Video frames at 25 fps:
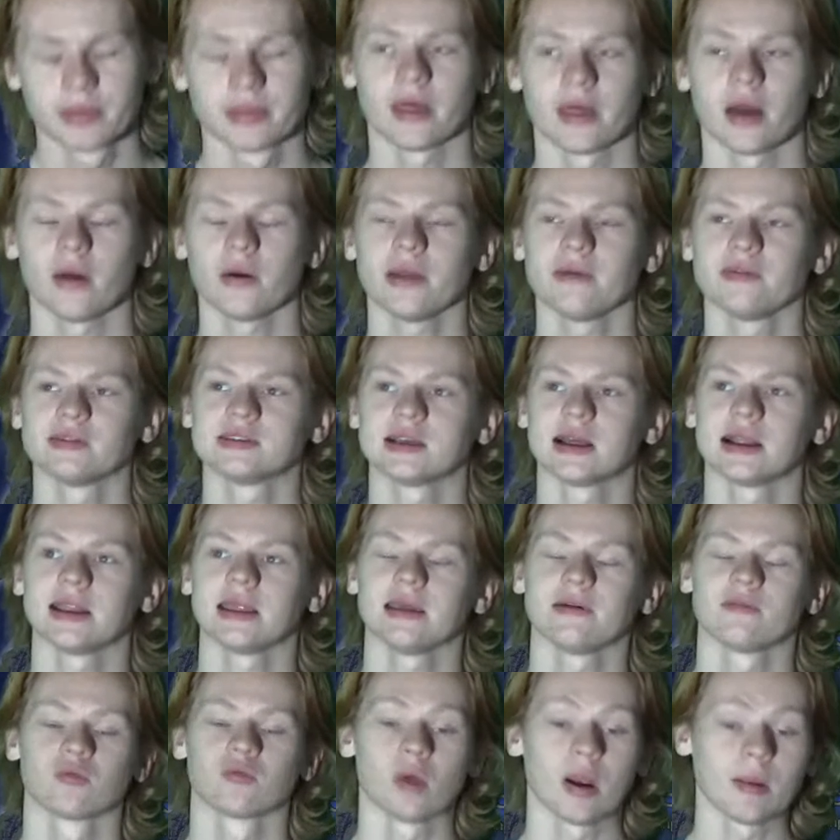I'll give us an
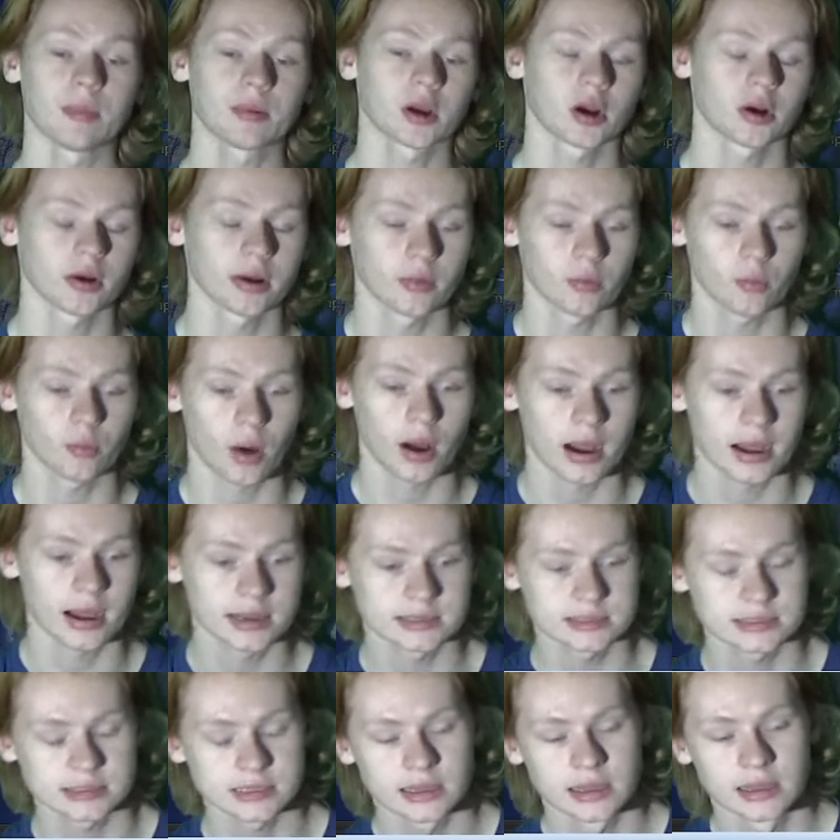idea of rep current
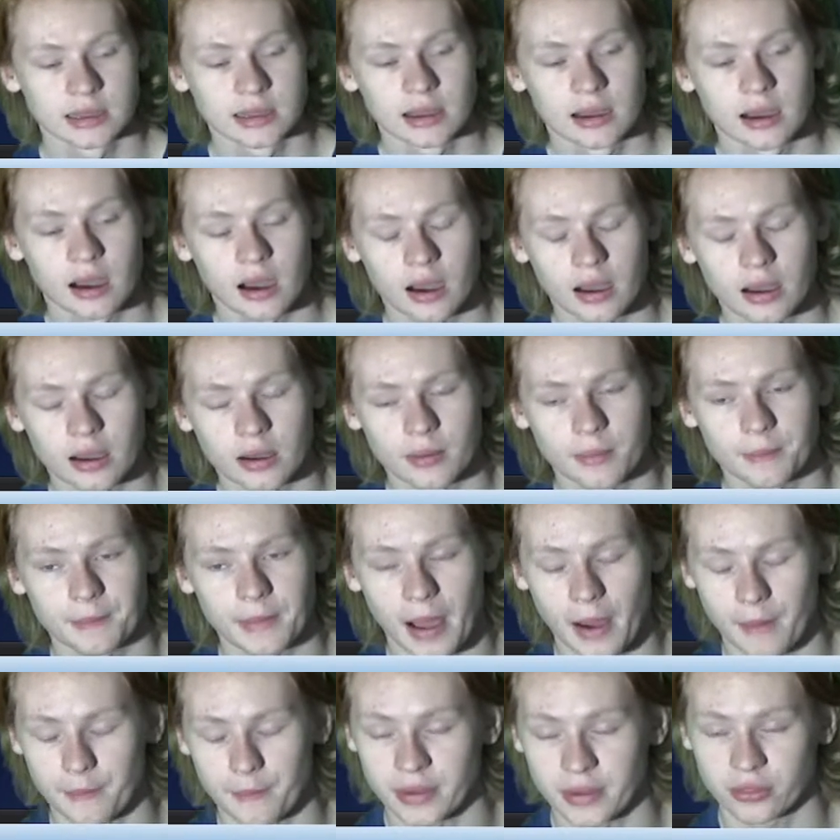wise,
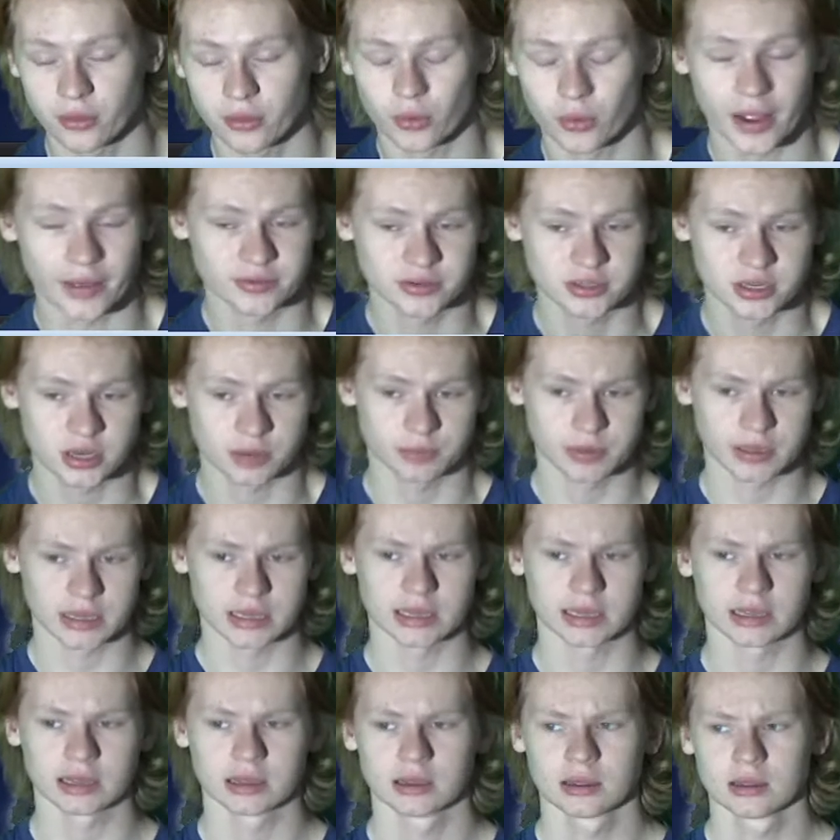how big the waves could
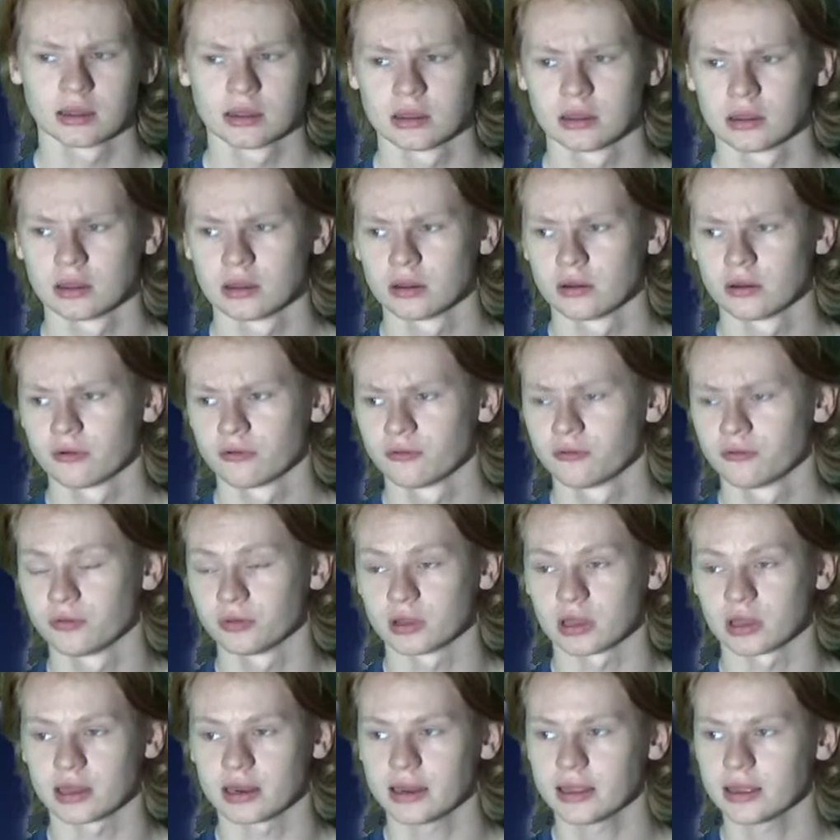be.
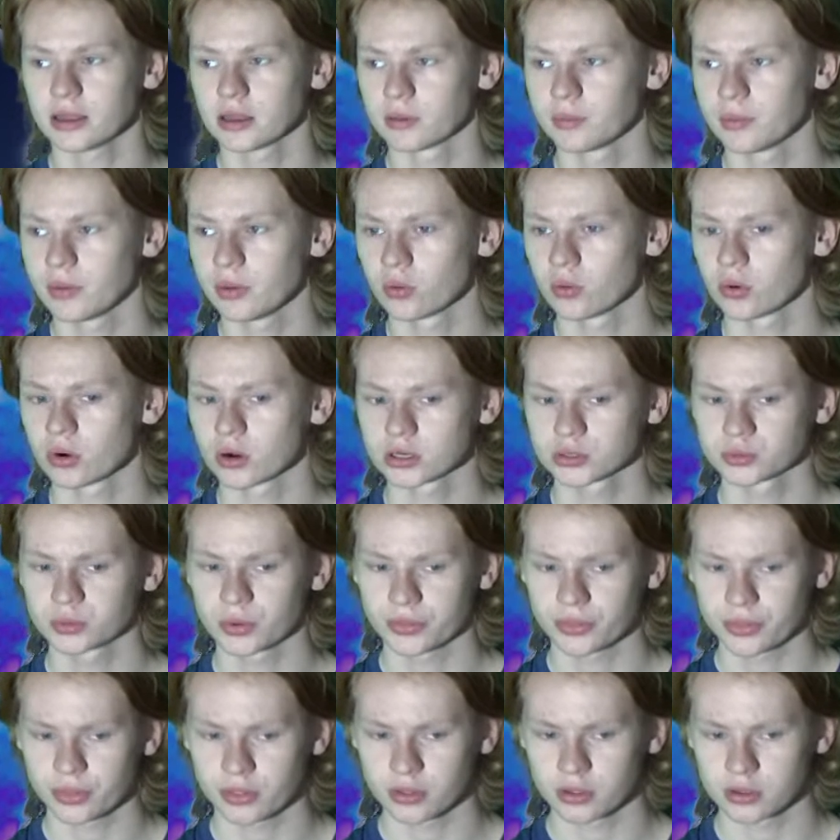Flooding could be worse
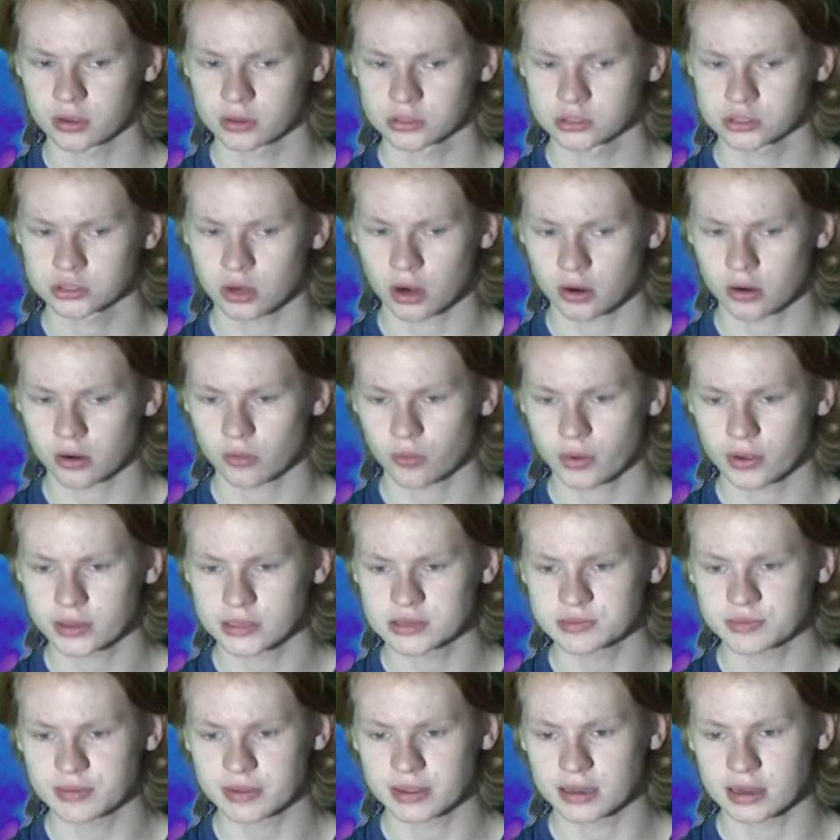with the stronger
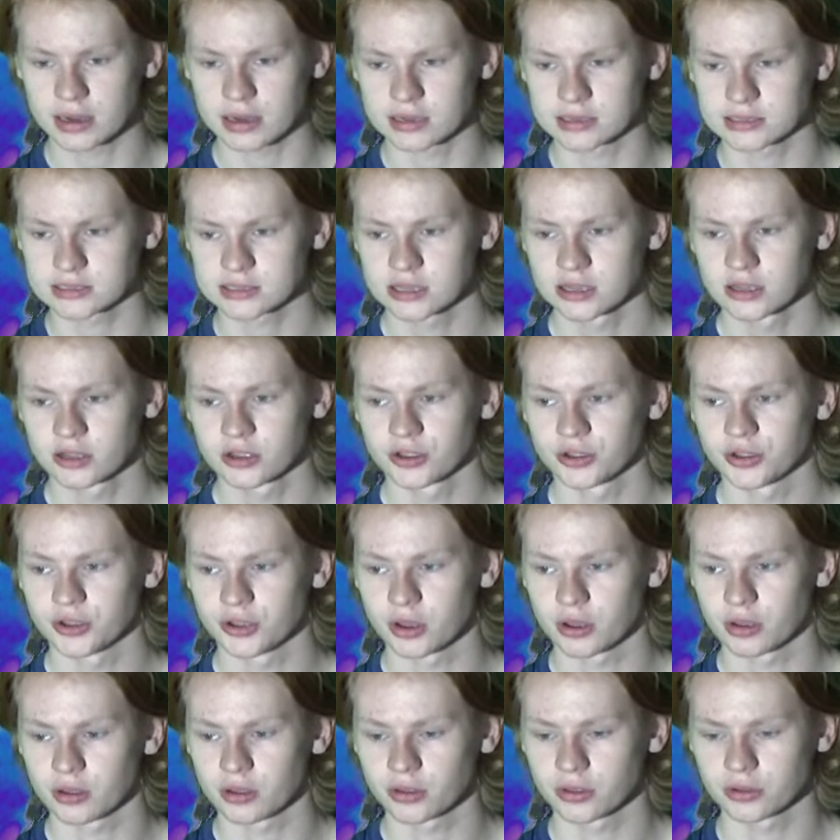winds because
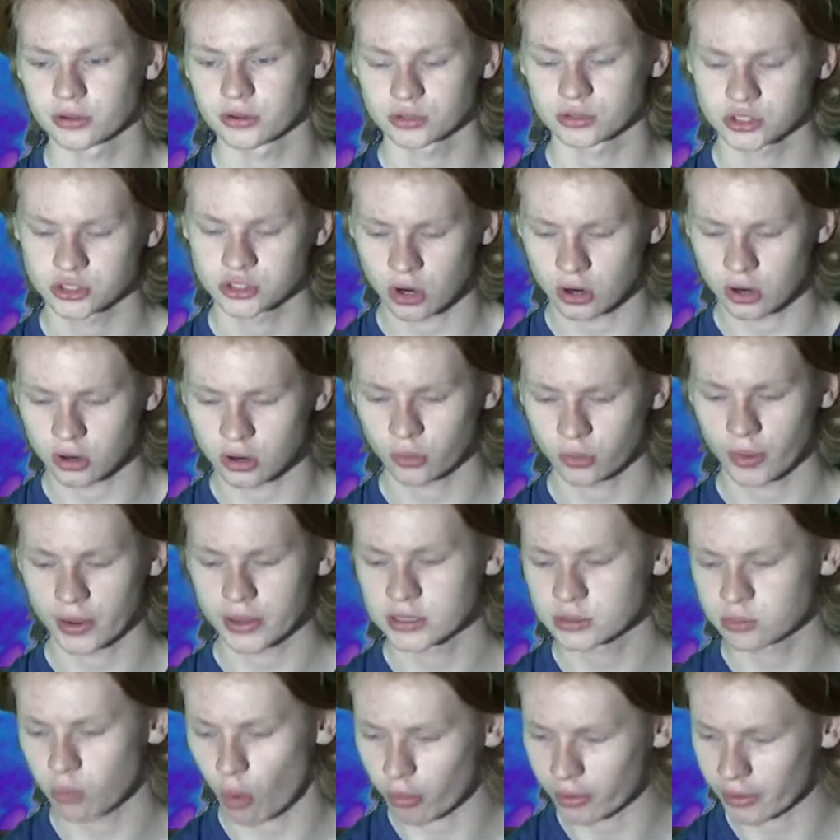stronger
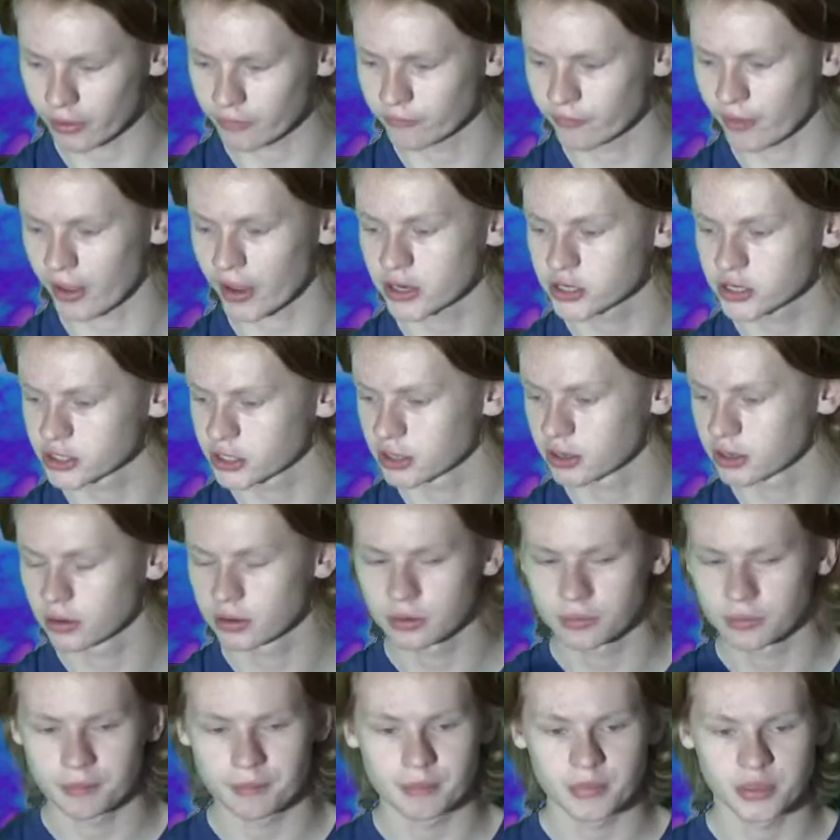winds, more convection.
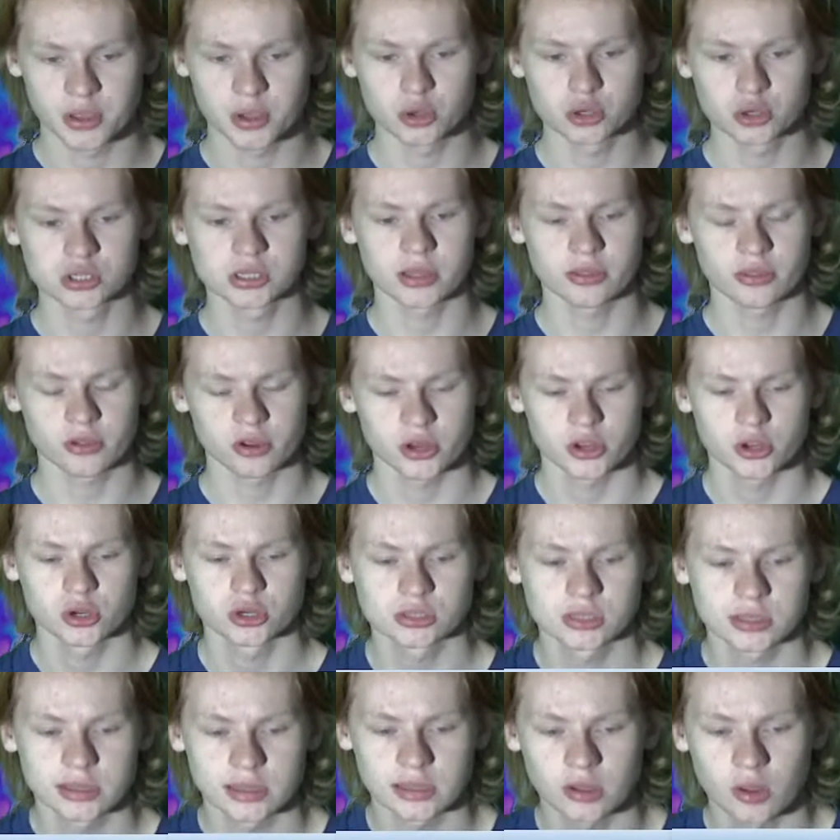They're usually
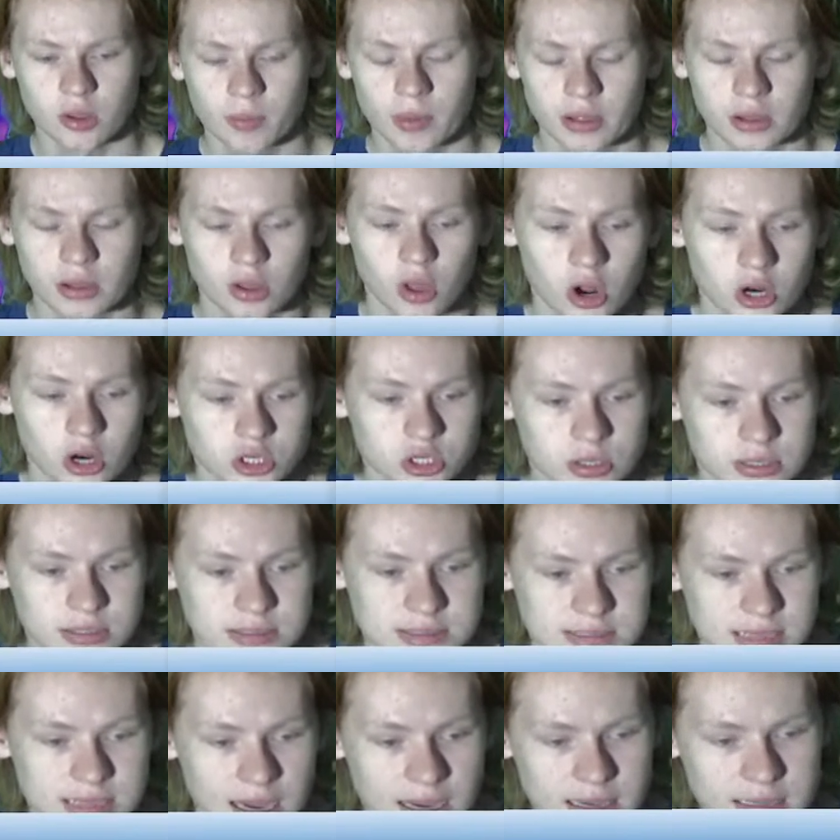a little bit larger in
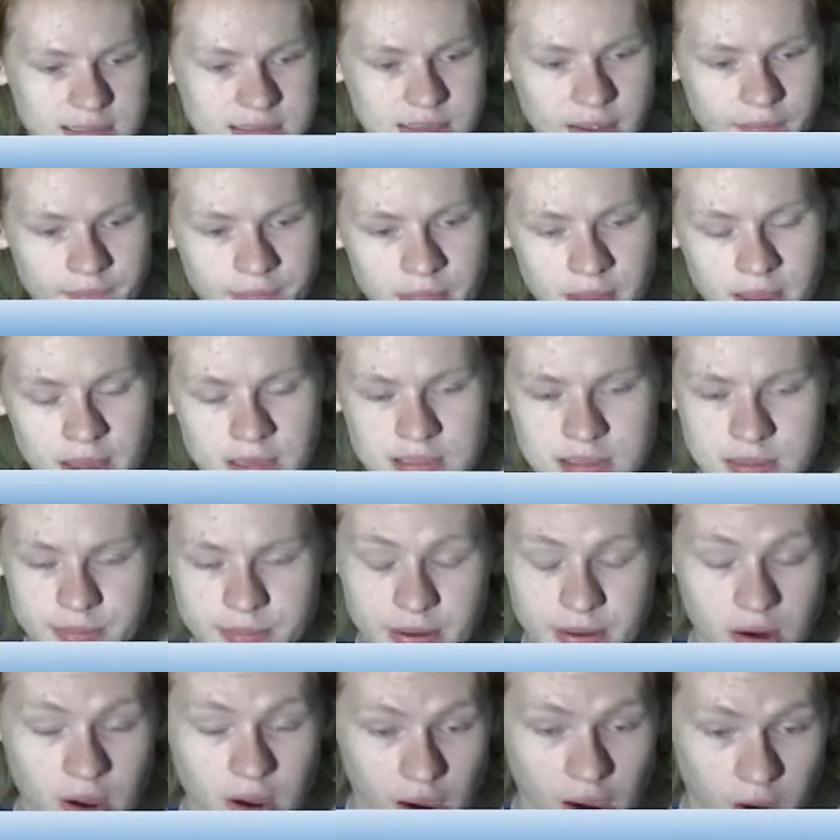size,
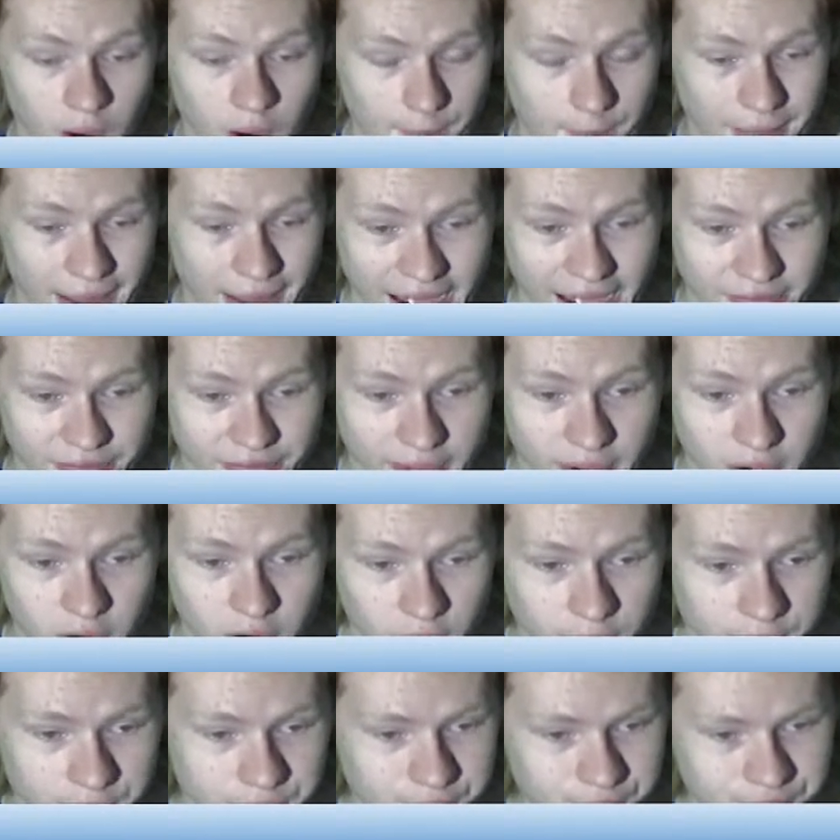depending on how compact they
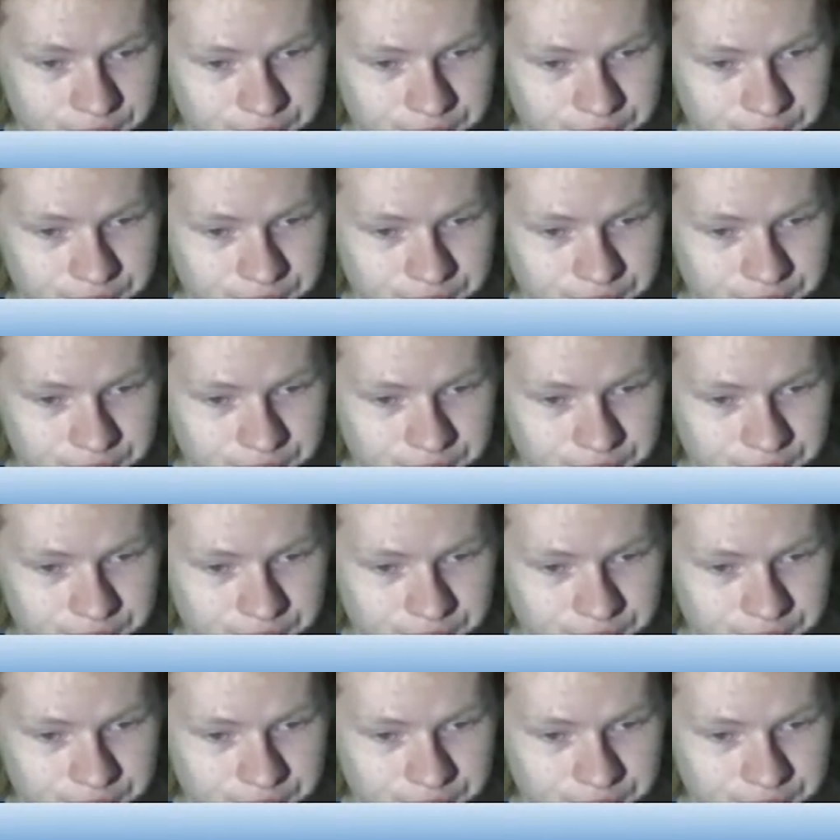are.